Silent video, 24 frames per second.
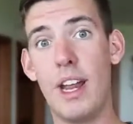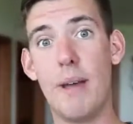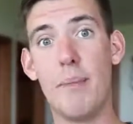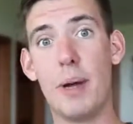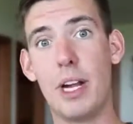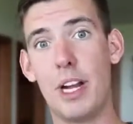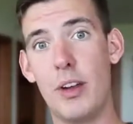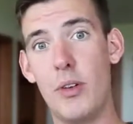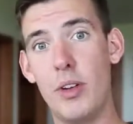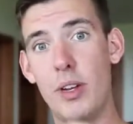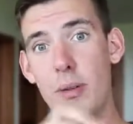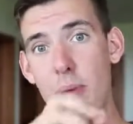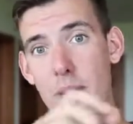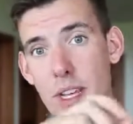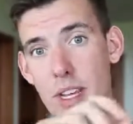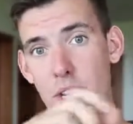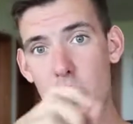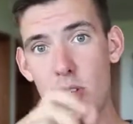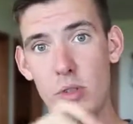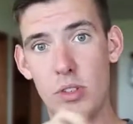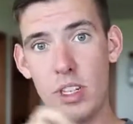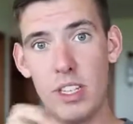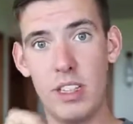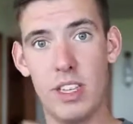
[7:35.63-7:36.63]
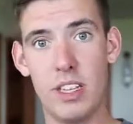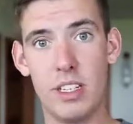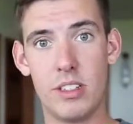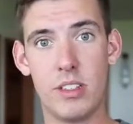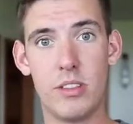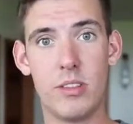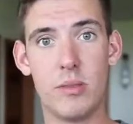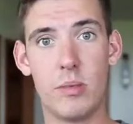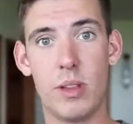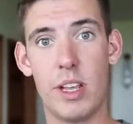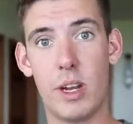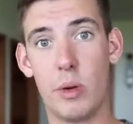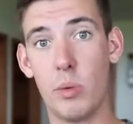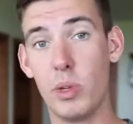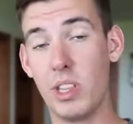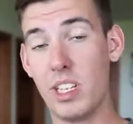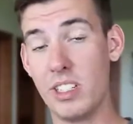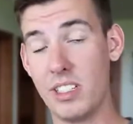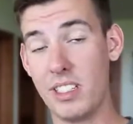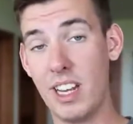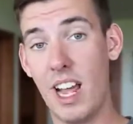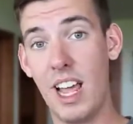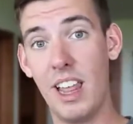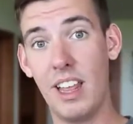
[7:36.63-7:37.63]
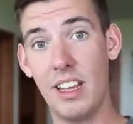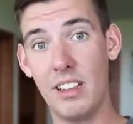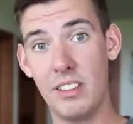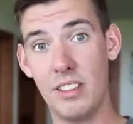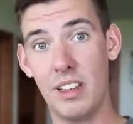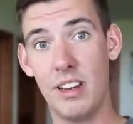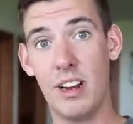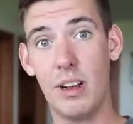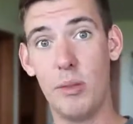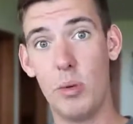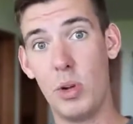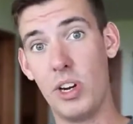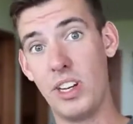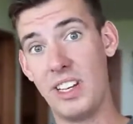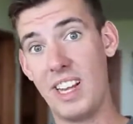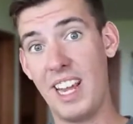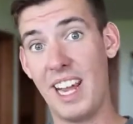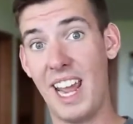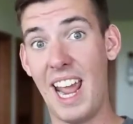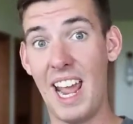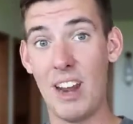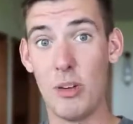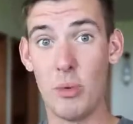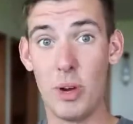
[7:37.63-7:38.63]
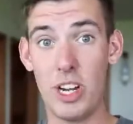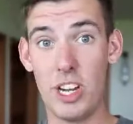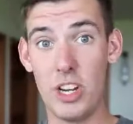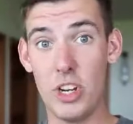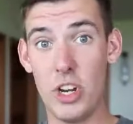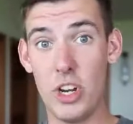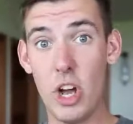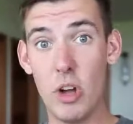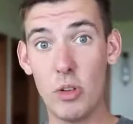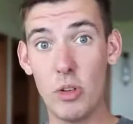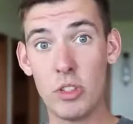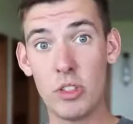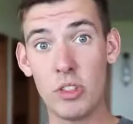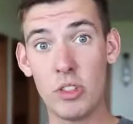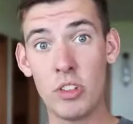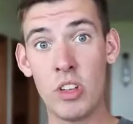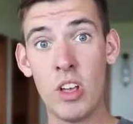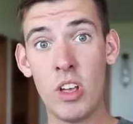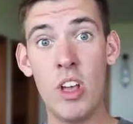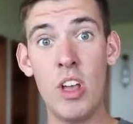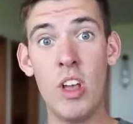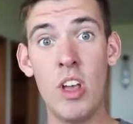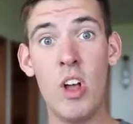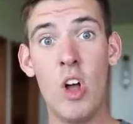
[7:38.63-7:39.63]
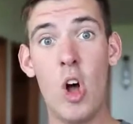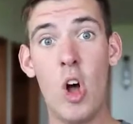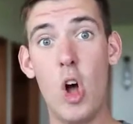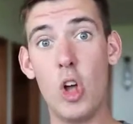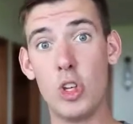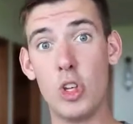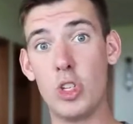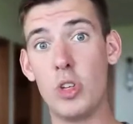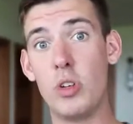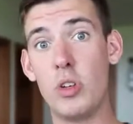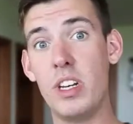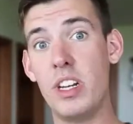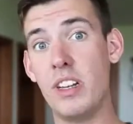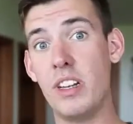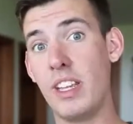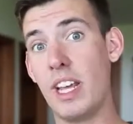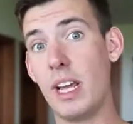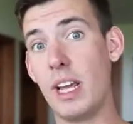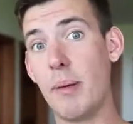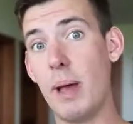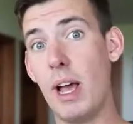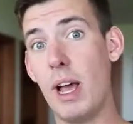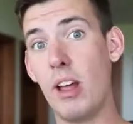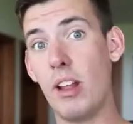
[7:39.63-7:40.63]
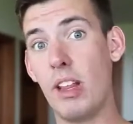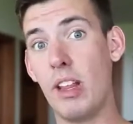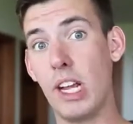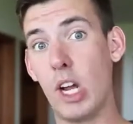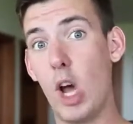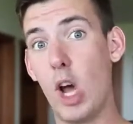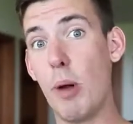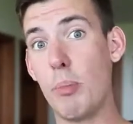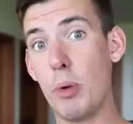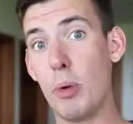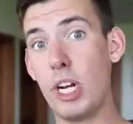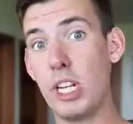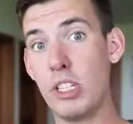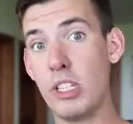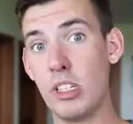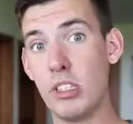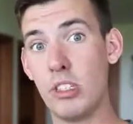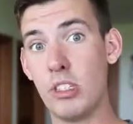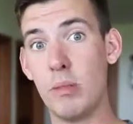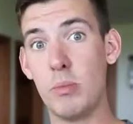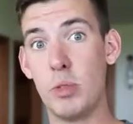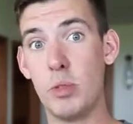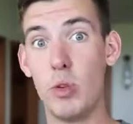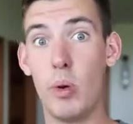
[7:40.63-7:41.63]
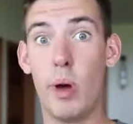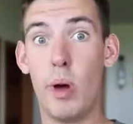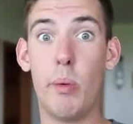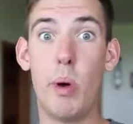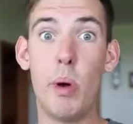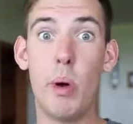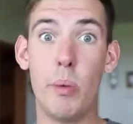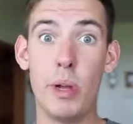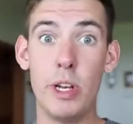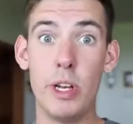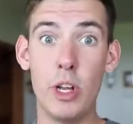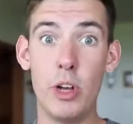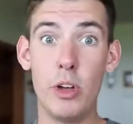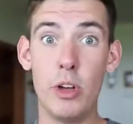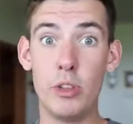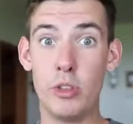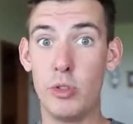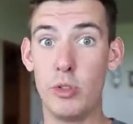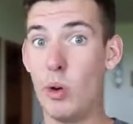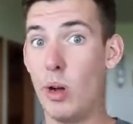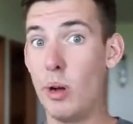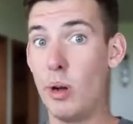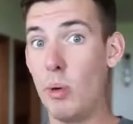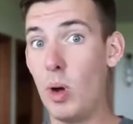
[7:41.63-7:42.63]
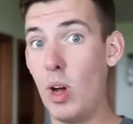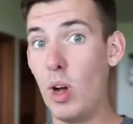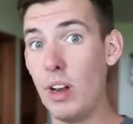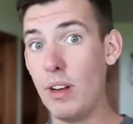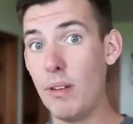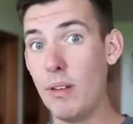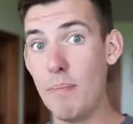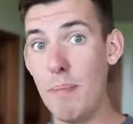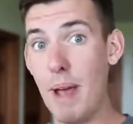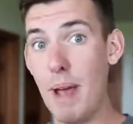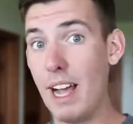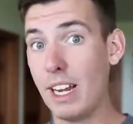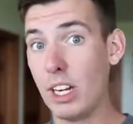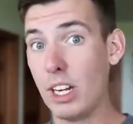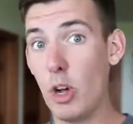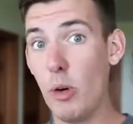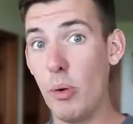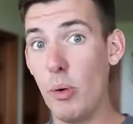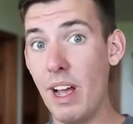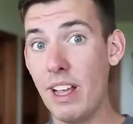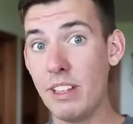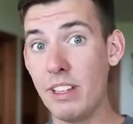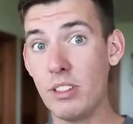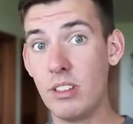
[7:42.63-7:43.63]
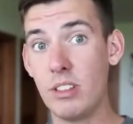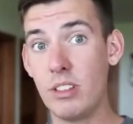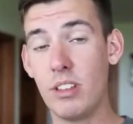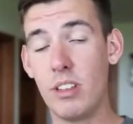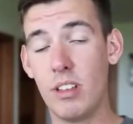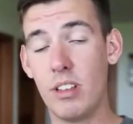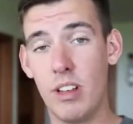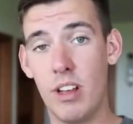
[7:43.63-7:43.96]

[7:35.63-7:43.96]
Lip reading: Am I going to be using this like with a stylus and I want to take handwritten notes? Also, you need to think about like operating systems. Do I want Windows? Do I want Mac OS?